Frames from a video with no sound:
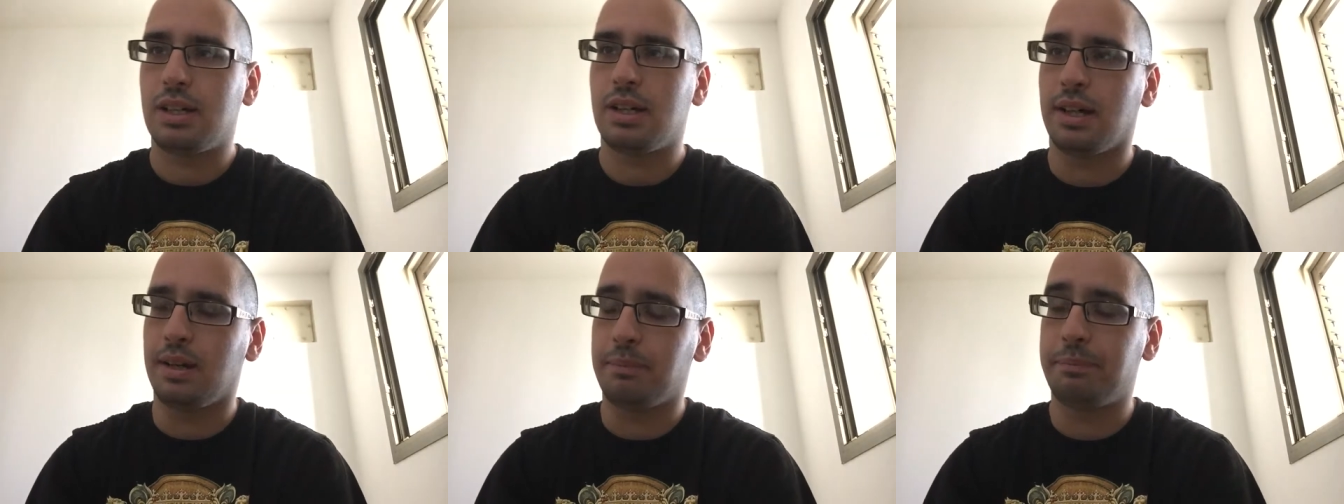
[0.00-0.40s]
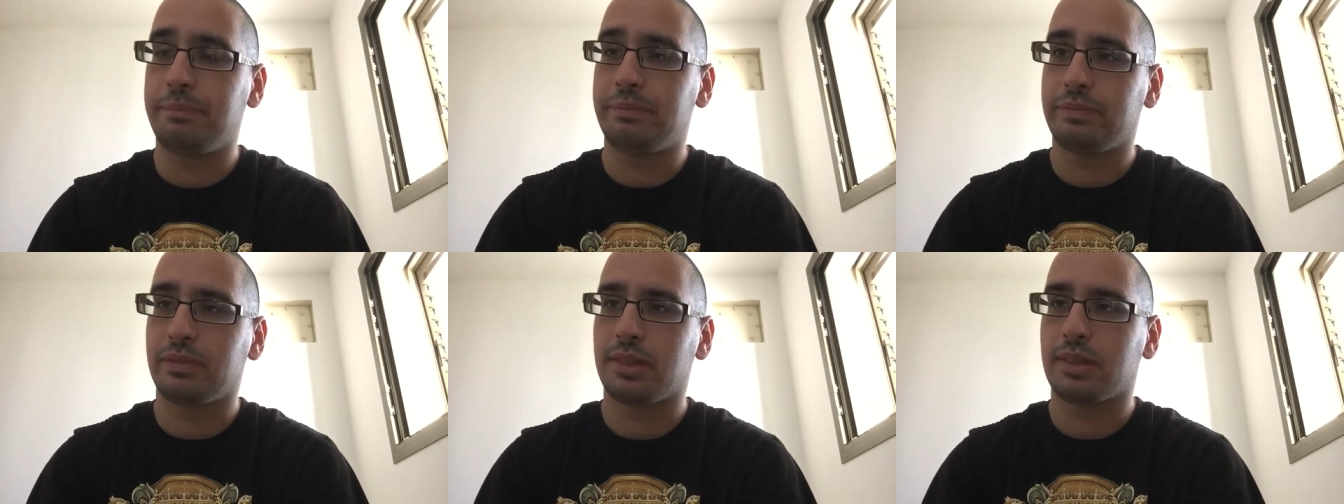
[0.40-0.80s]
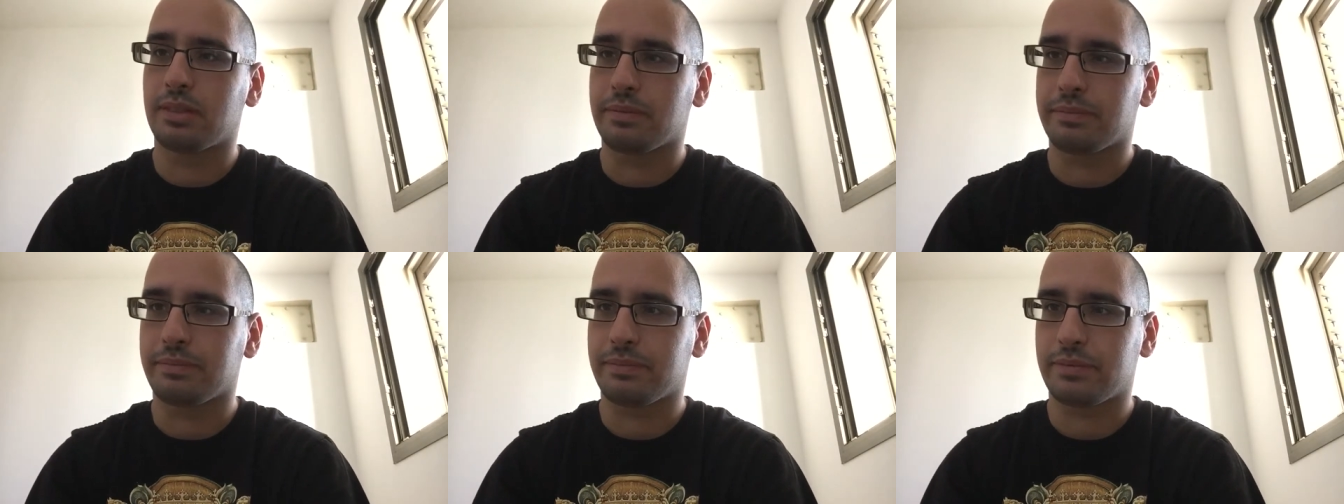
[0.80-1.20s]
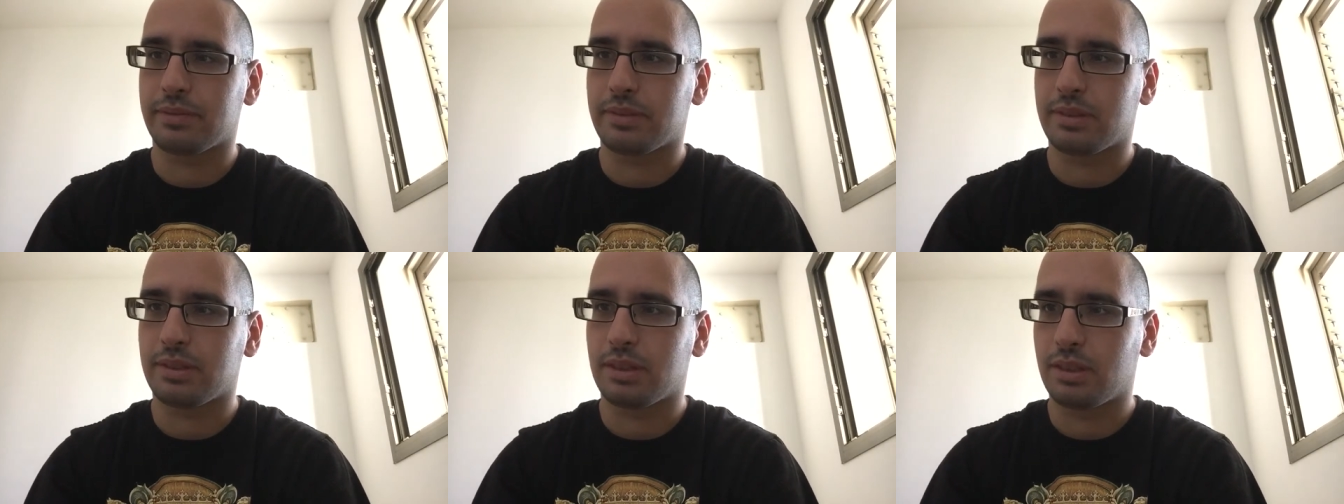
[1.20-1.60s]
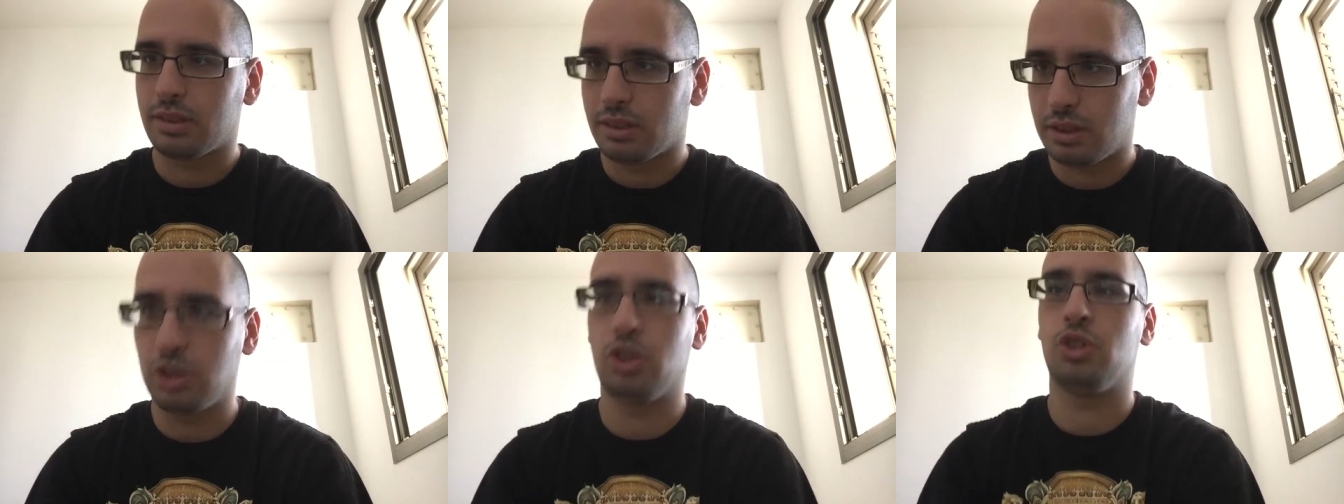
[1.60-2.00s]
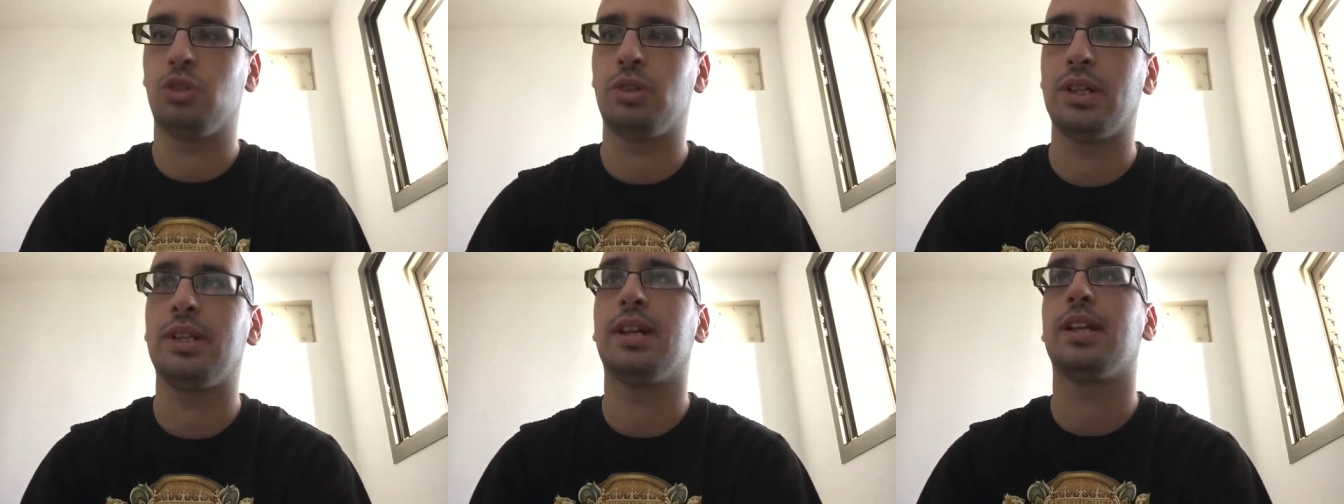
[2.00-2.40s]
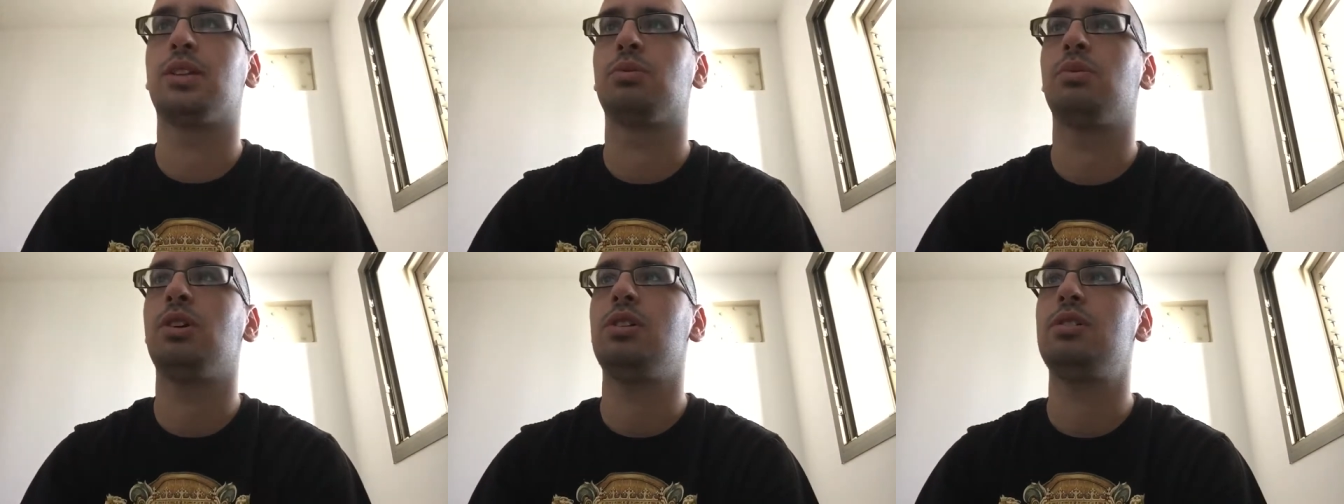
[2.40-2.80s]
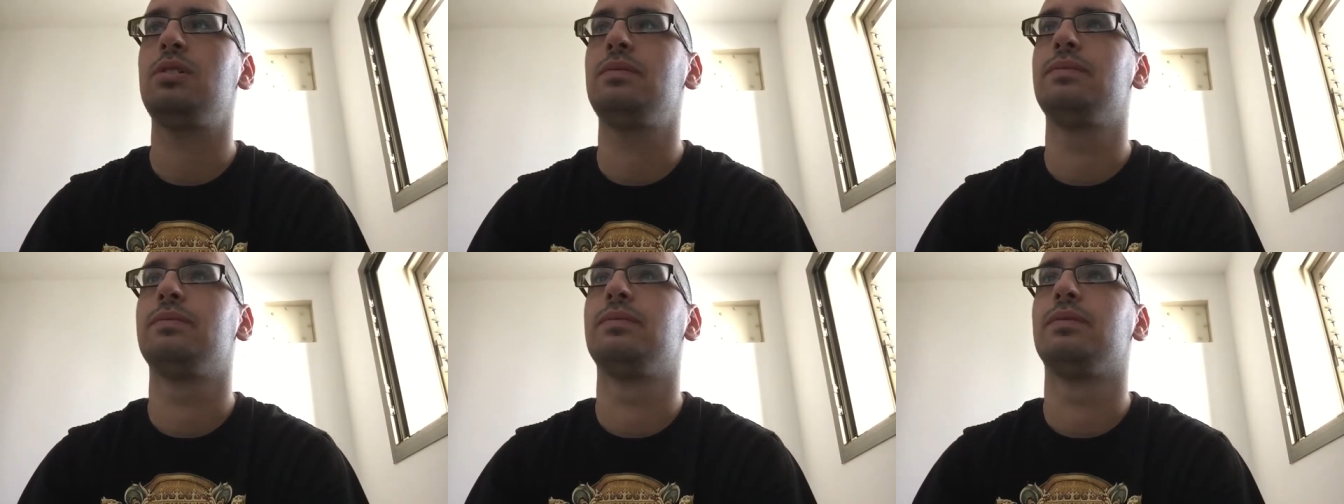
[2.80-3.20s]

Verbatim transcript: um, during that war